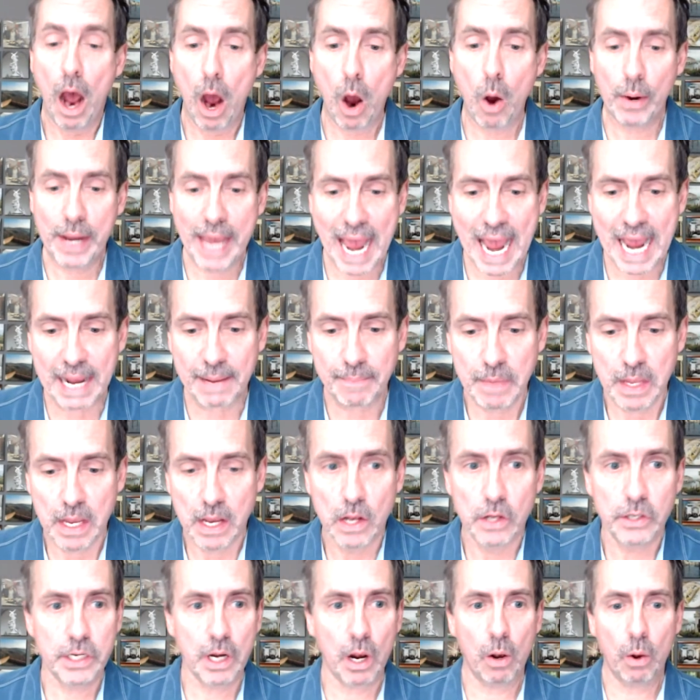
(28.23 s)
Okay,
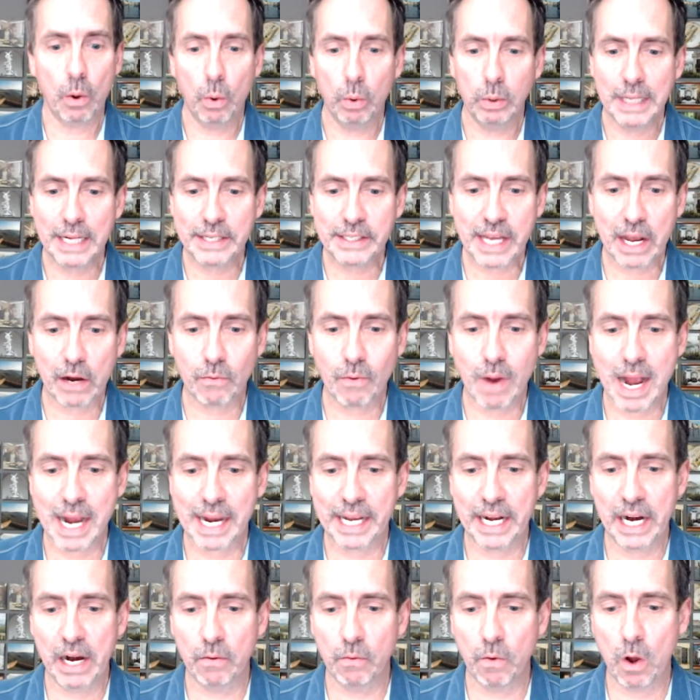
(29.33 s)
so let's get
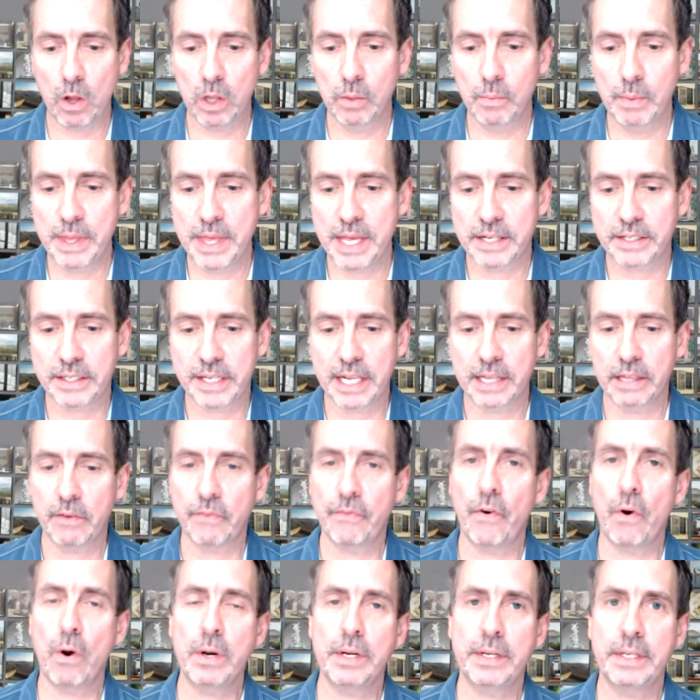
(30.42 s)
rocking and rolling with this thing. The
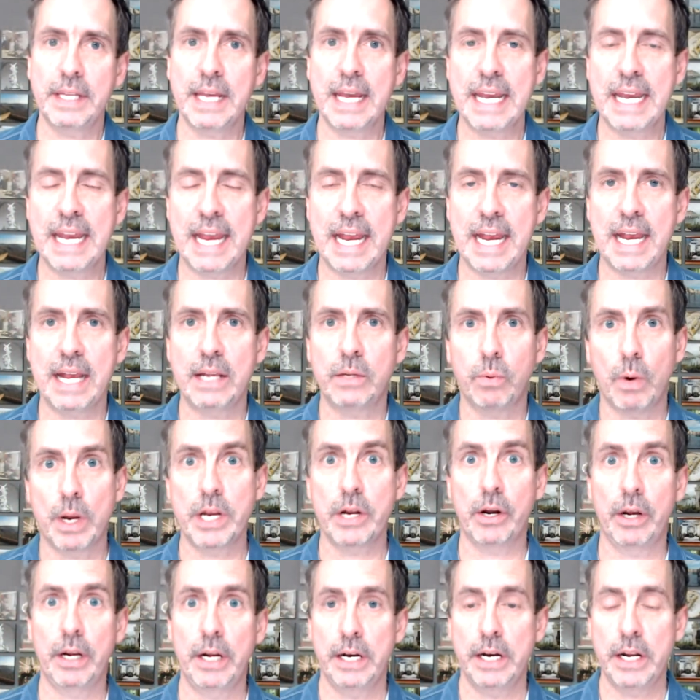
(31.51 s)
first thing is what
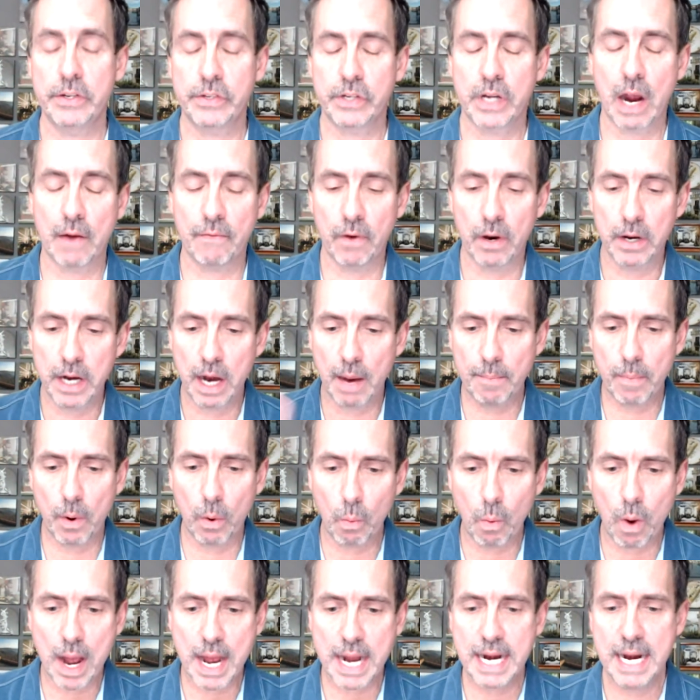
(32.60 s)
you're going to discover. Number
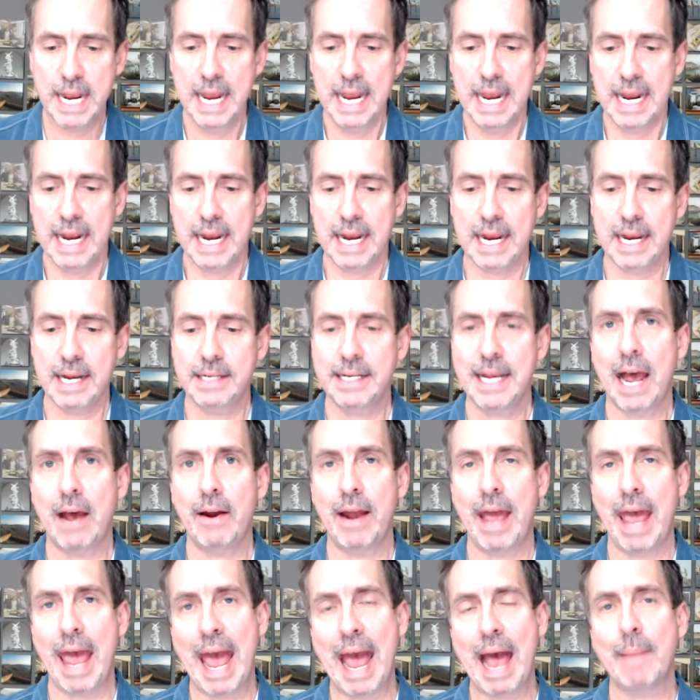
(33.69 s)
one is how
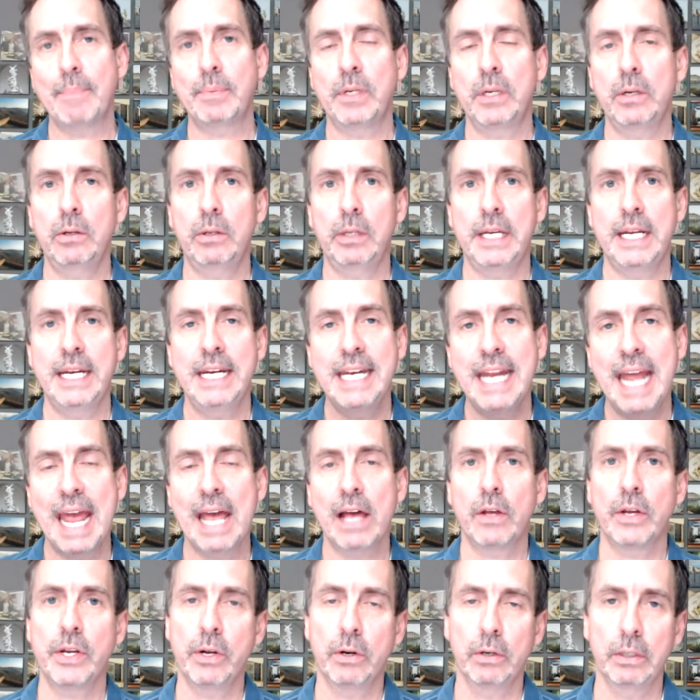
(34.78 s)
to absolutely
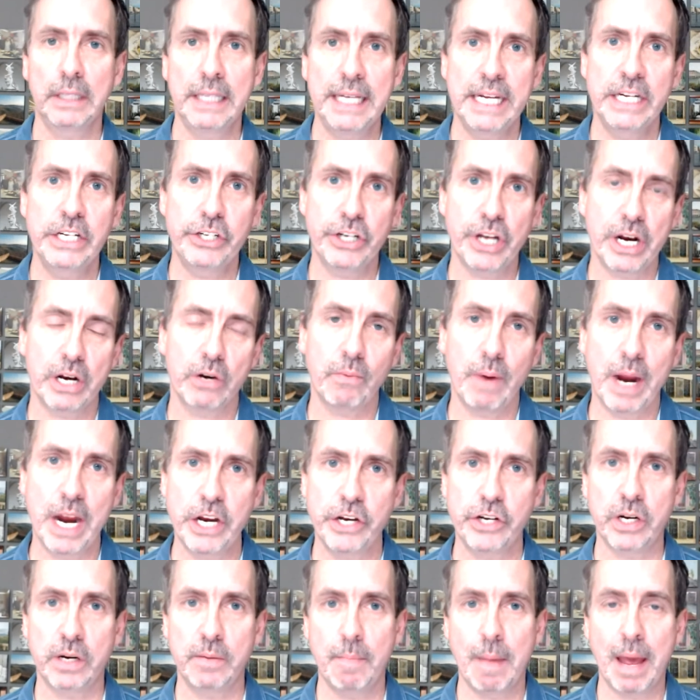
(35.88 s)
nail your lead
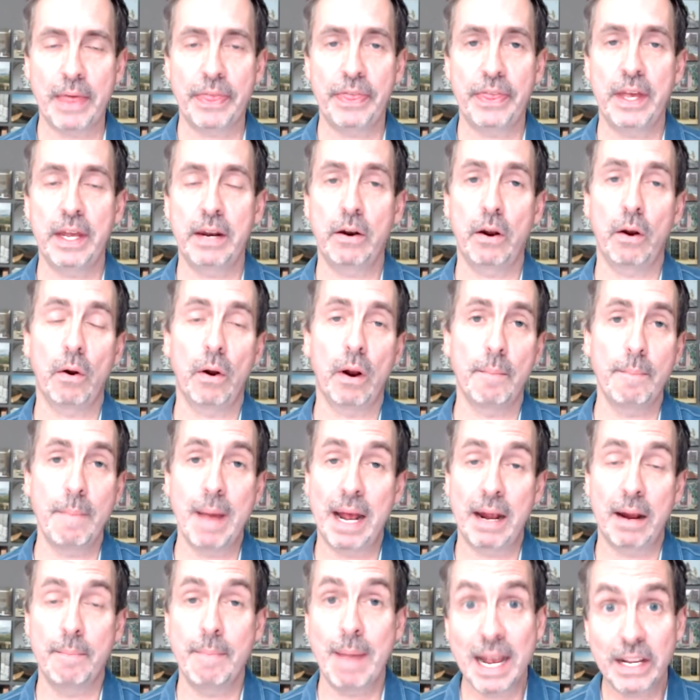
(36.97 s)
generation
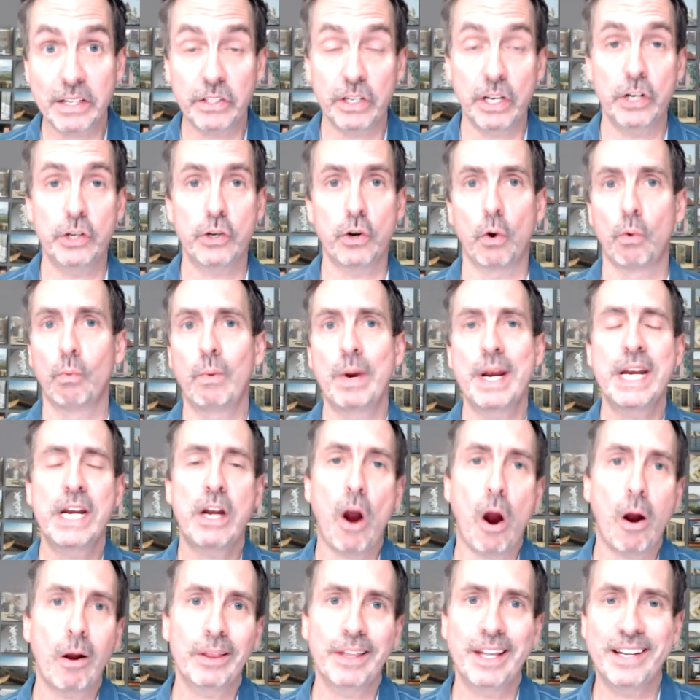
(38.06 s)
message,
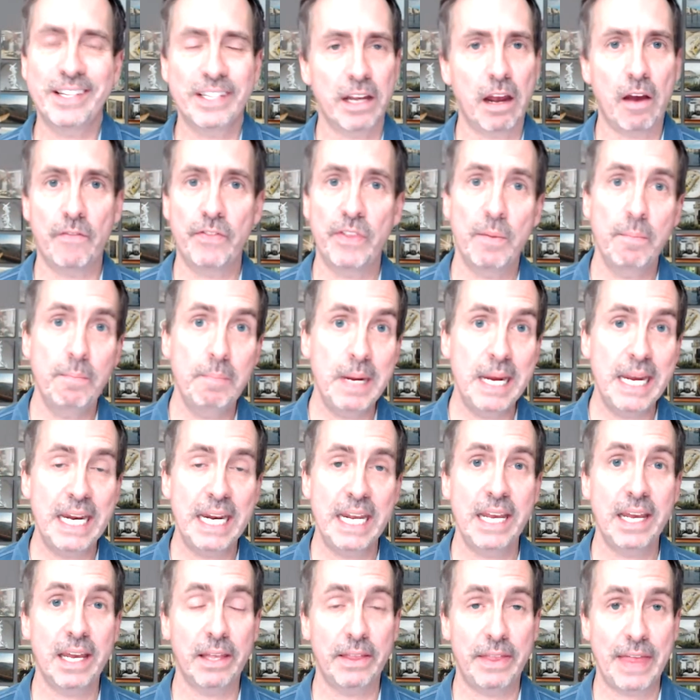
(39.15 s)
regardless of the
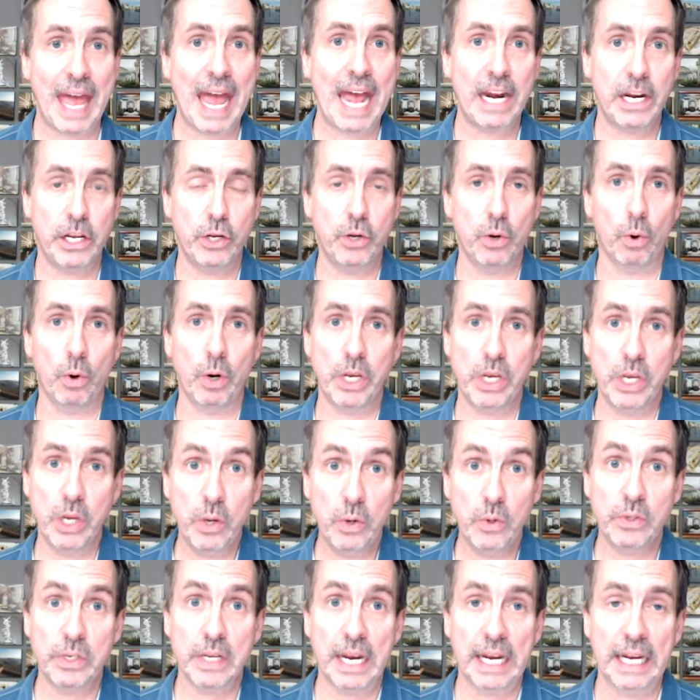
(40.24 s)
media that you're
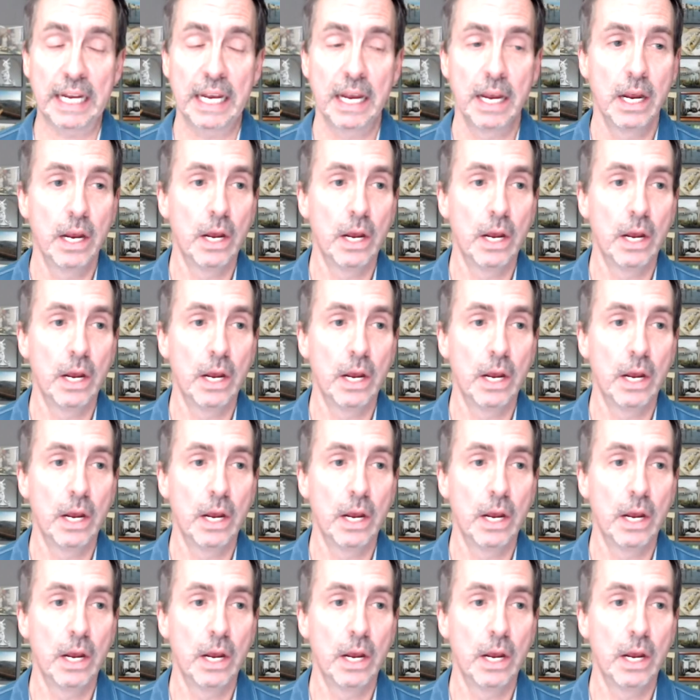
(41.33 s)
using.